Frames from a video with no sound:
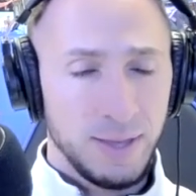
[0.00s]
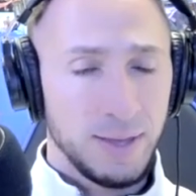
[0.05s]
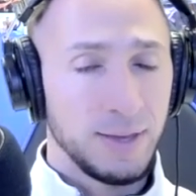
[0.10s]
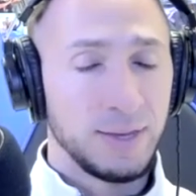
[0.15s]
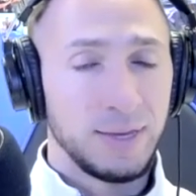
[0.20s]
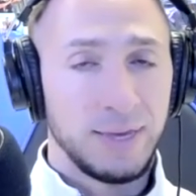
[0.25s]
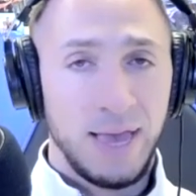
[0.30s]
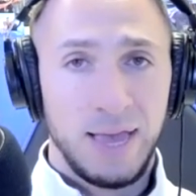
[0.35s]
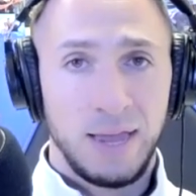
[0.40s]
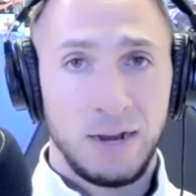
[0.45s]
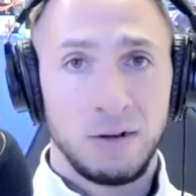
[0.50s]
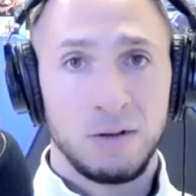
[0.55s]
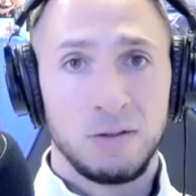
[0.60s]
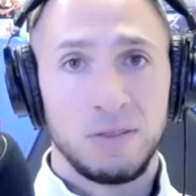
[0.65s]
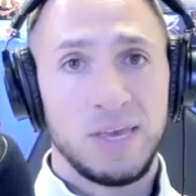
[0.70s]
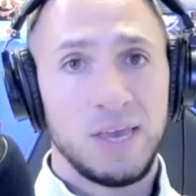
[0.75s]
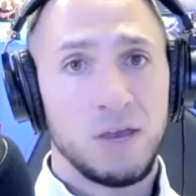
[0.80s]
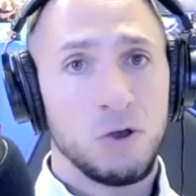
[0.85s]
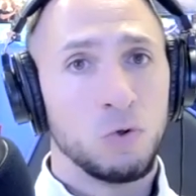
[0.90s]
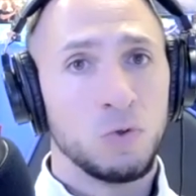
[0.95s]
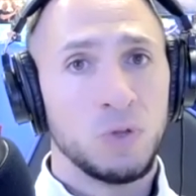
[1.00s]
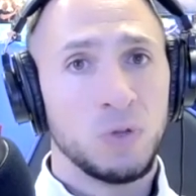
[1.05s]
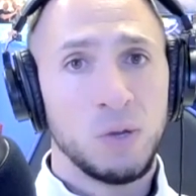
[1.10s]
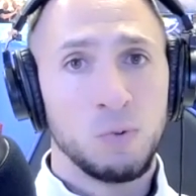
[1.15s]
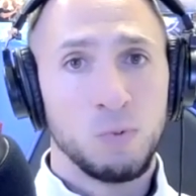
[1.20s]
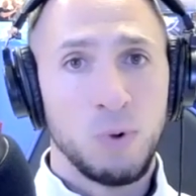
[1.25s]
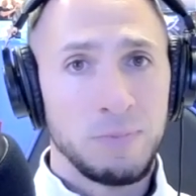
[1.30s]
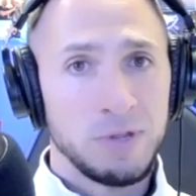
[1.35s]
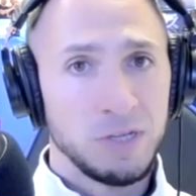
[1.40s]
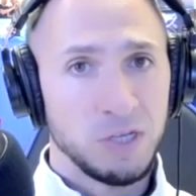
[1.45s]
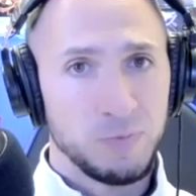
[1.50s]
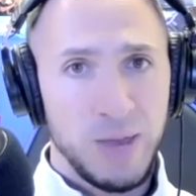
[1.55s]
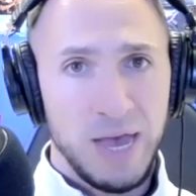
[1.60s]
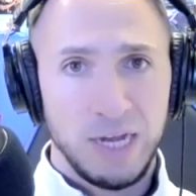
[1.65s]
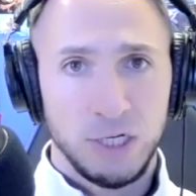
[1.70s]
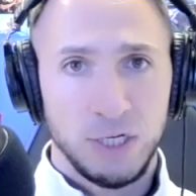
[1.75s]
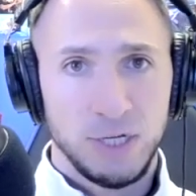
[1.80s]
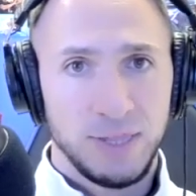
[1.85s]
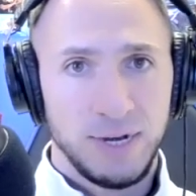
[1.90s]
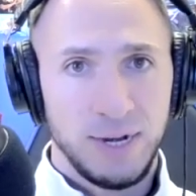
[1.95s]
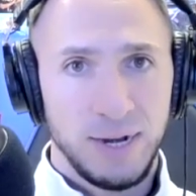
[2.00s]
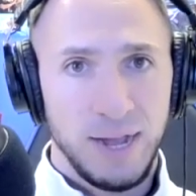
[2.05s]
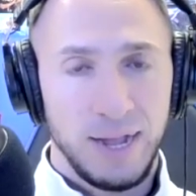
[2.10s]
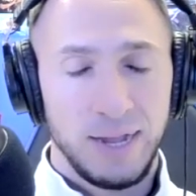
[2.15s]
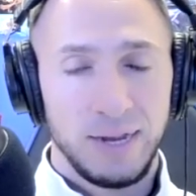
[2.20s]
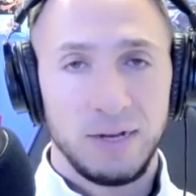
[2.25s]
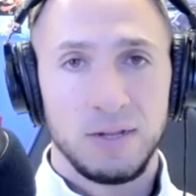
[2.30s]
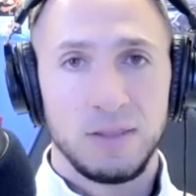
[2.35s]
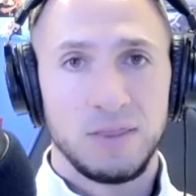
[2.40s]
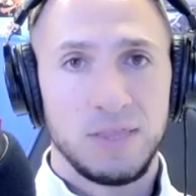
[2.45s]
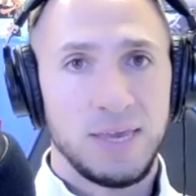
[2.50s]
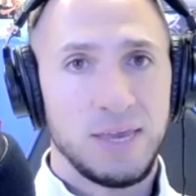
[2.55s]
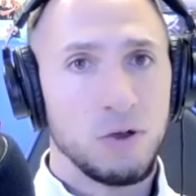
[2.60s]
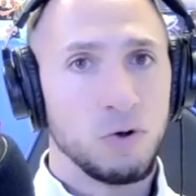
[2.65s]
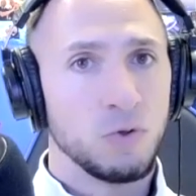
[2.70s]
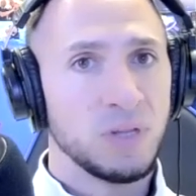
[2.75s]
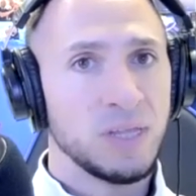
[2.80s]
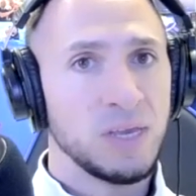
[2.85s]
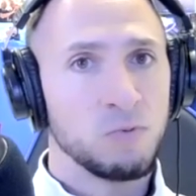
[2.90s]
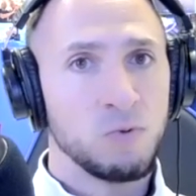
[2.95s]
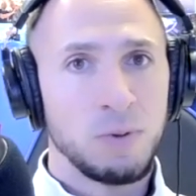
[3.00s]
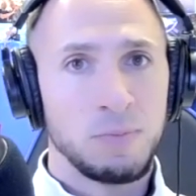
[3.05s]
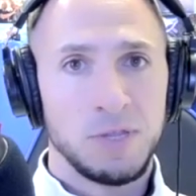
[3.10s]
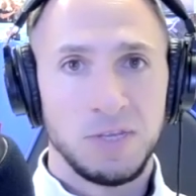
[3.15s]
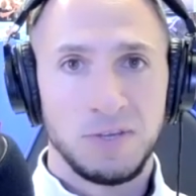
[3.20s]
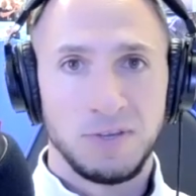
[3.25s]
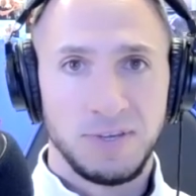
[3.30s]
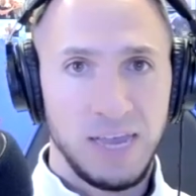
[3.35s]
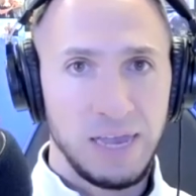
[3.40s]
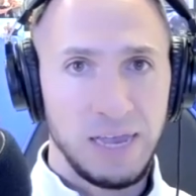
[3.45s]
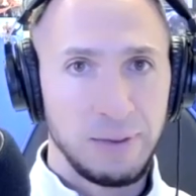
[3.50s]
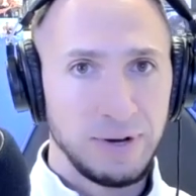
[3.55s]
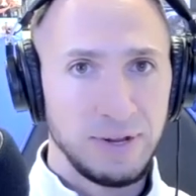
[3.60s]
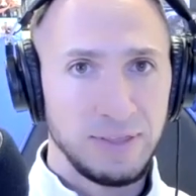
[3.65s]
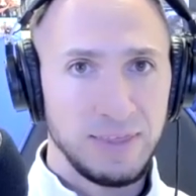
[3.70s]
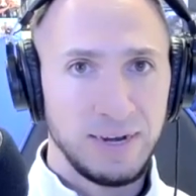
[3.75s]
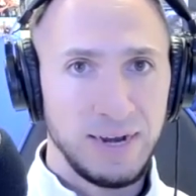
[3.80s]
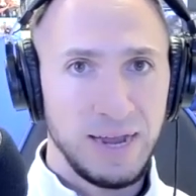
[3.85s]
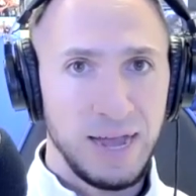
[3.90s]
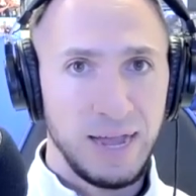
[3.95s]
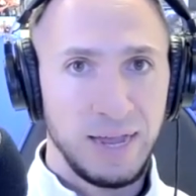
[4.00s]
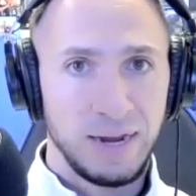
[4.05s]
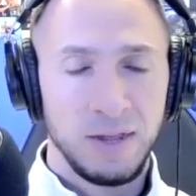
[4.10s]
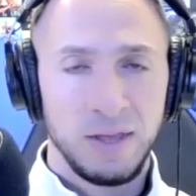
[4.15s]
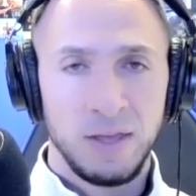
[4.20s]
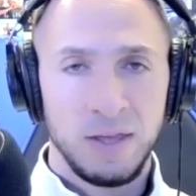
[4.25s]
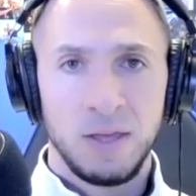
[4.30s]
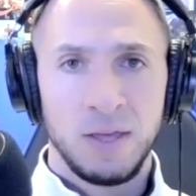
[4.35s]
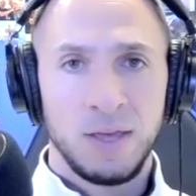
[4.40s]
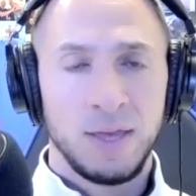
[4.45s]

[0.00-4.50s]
Again, the only women's match of the night, the only women's segment of the night.